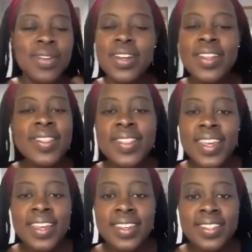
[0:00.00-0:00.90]
good
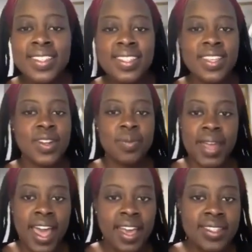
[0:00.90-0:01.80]
things in her
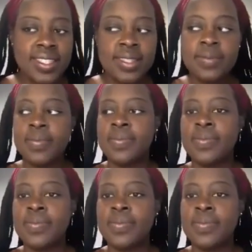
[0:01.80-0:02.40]
past,